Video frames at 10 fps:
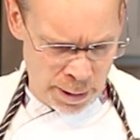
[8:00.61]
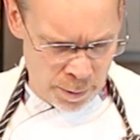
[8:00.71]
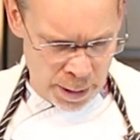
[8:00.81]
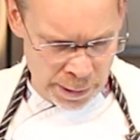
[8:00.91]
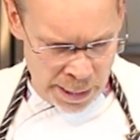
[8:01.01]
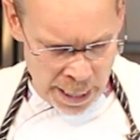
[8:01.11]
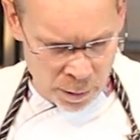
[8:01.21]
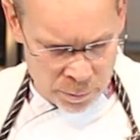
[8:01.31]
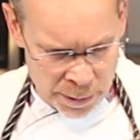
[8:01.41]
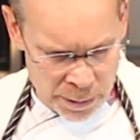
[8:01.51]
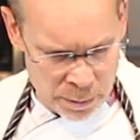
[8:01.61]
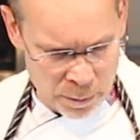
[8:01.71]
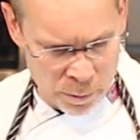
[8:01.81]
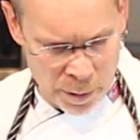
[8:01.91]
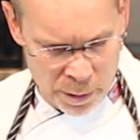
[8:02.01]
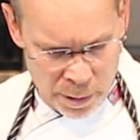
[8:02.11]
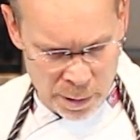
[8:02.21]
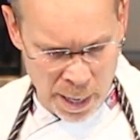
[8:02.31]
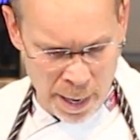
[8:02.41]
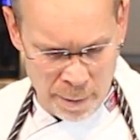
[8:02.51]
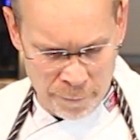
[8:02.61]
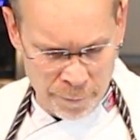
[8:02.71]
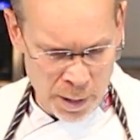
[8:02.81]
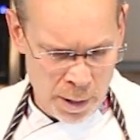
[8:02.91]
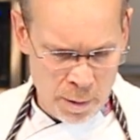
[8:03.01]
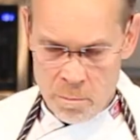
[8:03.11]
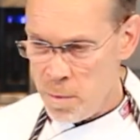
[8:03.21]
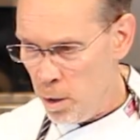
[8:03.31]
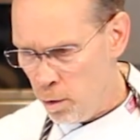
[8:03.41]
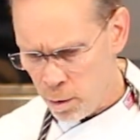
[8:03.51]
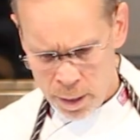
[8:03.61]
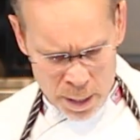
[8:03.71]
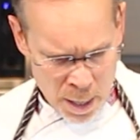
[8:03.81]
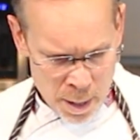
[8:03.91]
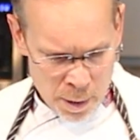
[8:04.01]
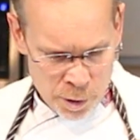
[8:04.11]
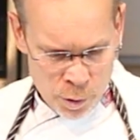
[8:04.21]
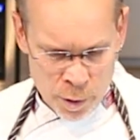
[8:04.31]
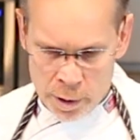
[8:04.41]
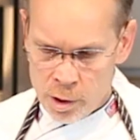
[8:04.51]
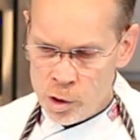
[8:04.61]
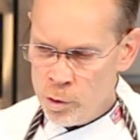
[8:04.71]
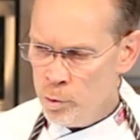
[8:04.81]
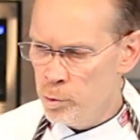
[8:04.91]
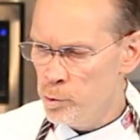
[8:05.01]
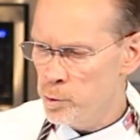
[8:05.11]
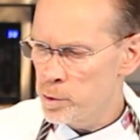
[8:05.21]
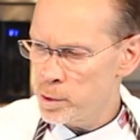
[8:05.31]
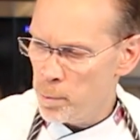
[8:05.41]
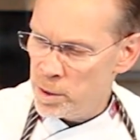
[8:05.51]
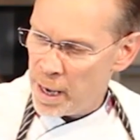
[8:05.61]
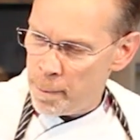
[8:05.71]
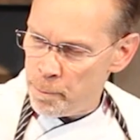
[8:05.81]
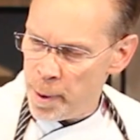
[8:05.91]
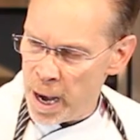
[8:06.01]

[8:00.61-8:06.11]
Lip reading: down on the calories or you didn't have milk, you can use some of that